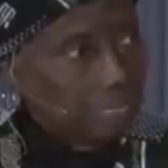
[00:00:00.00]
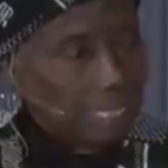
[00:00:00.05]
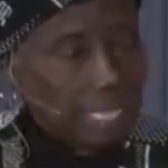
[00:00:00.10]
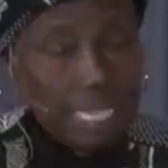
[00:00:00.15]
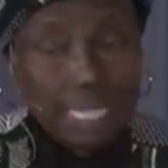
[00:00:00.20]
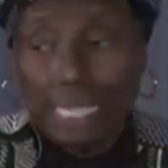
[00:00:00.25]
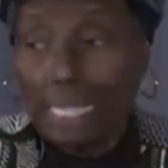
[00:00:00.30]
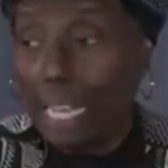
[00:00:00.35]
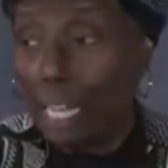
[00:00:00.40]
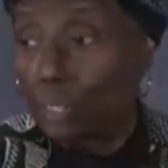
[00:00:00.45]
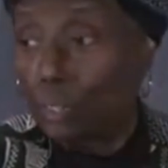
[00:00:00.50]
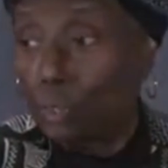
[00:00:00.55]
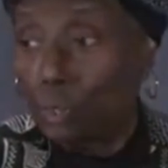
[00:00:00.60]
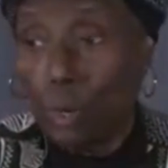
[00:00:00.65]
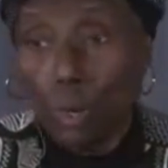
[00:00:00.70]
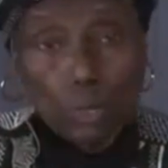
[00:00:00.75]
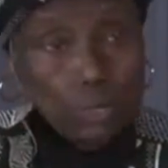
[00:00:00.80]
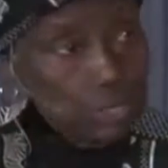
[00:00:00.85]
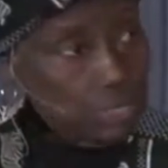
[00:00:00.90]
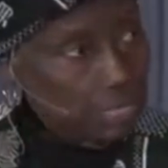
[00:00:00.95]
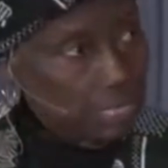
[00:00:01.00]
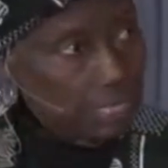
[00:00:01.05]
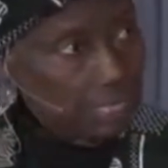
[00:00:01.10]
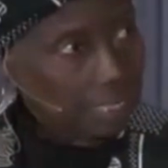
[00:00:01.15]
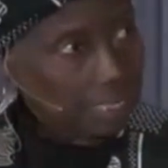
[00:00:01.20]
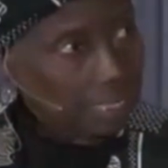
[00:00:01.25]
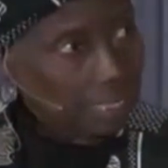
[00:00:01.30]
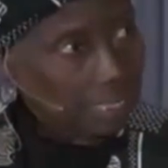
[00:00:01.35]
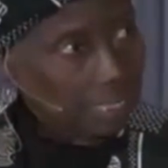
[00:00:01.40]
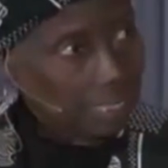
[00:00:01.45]
and had I crossed it,
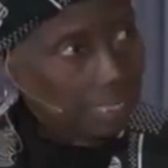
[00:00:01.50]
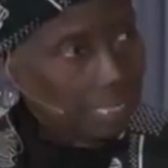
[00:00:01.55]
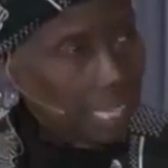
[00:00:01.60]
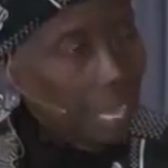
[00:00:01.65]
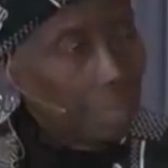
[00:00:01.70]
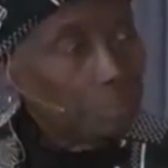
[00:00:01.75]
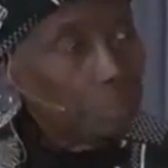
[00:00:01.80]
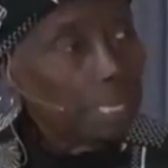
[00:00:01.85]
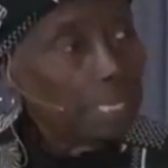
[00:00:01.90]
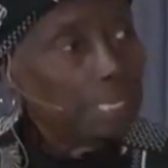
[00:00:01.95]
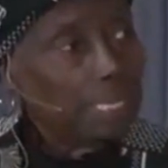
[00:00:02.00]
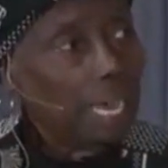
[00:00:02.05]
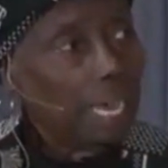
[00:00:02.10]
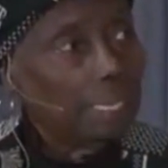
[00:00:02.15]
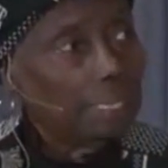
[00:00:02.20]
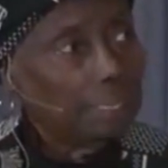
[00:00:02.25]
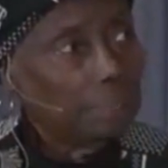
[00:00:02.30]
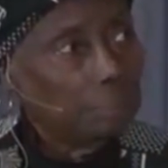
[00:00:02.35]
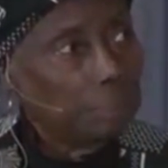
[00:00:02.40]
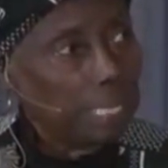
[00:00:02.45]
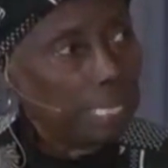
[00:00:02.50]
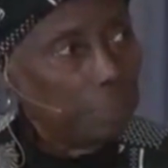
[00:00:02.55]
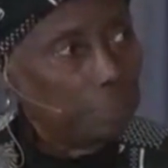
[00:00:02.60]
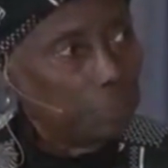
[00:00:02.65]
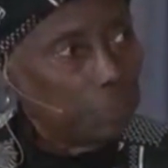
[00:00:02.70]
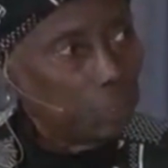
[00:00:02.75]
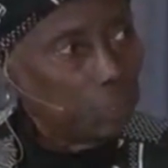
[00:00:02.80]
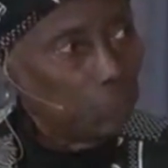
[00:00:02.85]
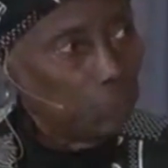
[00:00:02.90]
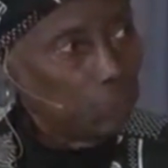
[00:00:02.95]
I may not have been
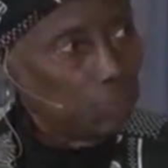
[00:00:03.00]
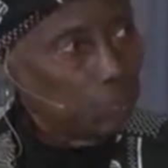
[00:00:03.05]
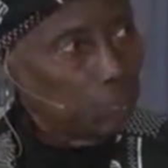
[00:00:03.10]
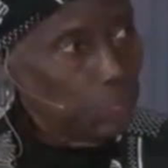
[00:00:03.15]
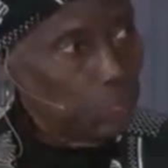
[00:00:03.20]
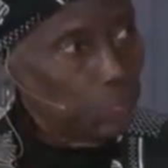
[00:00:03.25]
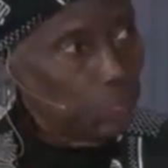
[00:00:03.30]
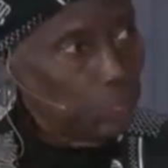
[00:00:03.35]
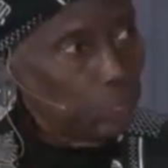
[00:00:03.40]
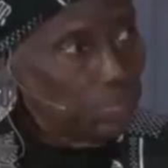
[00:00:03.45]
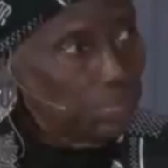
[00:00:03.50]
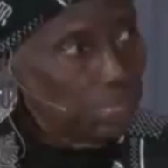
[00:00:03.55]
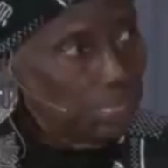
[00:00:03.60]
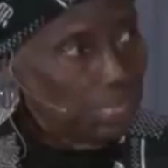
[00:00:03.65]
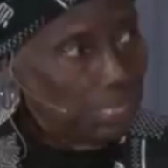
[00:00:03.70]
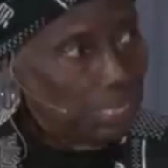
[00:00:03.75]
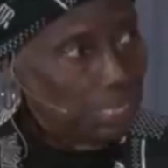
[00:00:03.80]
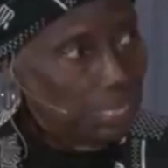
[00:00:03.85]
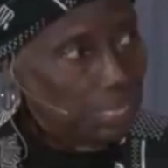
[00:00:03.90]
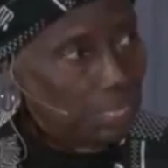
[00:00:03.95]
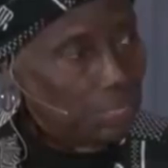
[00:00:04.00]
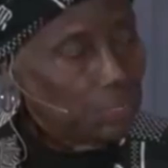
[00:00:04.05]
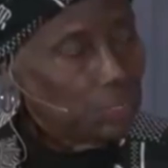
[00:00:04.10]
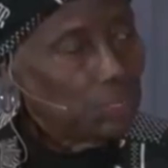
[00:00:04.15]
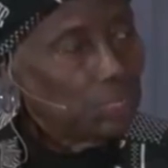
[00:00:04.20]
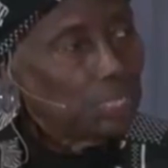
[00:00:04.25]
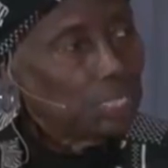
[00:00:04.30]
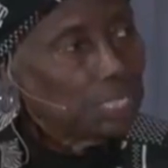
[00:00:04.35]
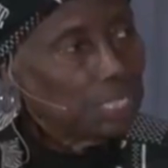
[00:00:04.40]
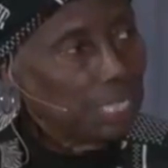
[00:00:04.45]
able to return
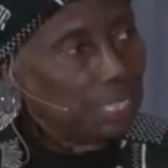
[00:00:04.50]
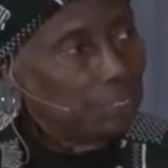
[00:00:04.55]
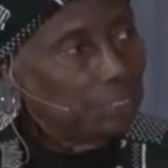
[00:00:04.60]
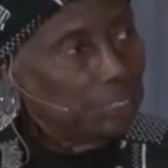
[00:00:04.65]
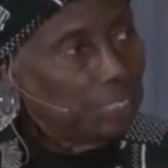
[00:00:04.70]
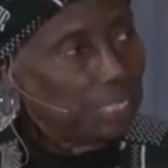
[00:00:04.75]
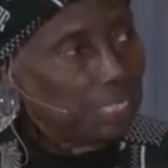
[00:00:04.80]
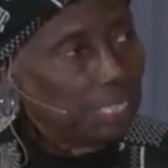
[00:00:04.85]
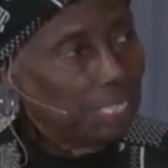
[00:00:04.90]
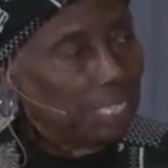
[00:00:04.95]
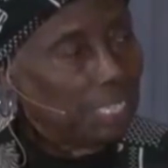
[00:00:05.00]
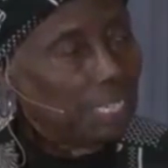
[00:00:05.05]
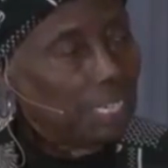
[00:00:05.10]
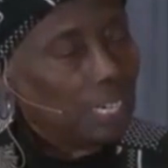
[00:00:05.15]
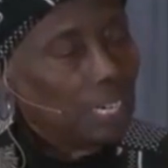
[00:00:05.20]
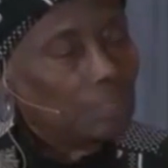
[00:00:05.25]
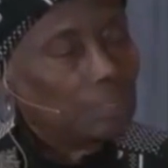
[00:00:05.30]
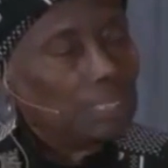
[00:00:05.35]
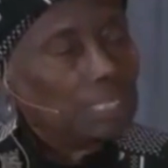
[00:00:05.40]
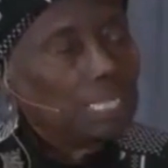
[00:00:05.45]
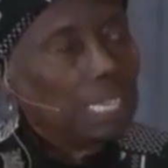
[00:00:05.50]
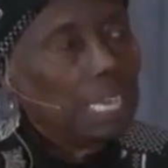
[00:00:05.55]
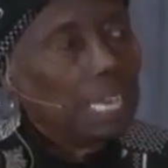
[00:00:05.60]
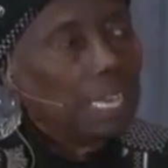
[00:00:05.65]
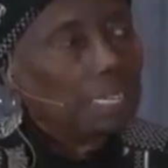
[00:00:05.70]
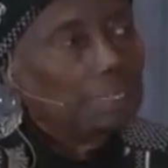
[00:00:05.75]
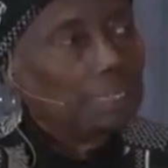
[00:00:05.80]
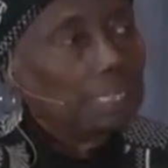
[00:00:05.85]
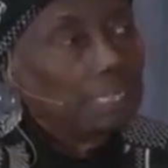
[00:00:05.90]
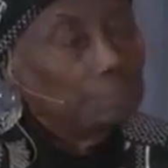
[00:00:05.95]
to the safety of the
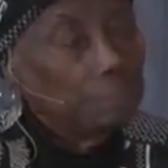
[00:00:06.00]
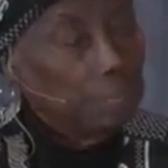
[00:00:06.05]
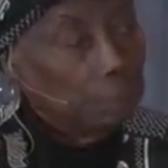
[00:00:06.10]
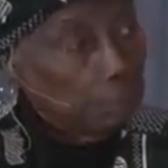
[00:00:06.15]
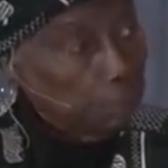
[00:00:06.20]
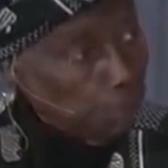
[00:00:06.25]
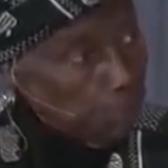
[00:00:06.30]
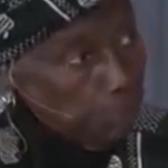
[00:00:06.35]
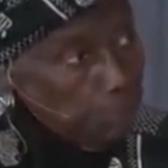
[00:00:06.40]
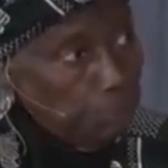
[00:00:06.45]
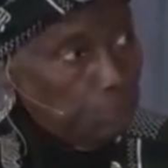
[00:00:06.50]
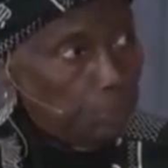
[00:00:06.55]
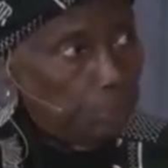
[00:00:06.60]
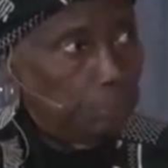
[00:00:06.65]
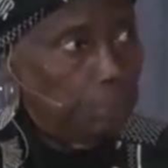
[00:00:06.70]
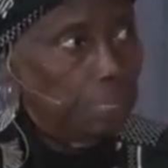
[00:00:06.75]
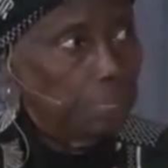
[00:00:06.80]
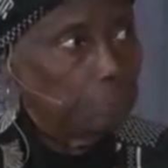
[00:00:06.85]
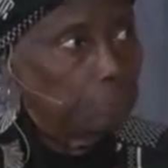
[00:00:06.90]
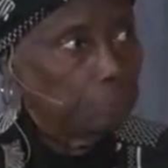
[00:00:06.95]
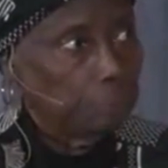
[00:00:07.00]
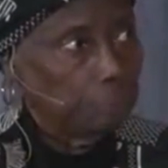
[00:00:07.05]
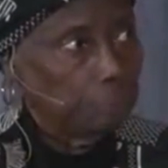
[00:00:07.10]
line that had been approved for me.